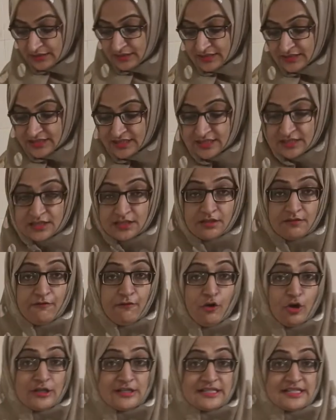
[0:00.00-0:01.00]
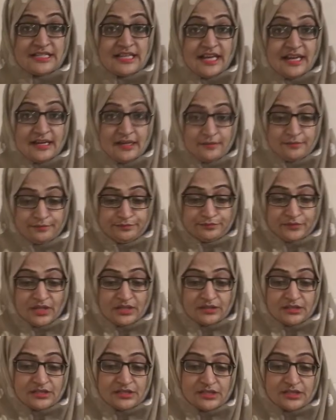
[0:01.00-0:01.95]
This is the valcellum.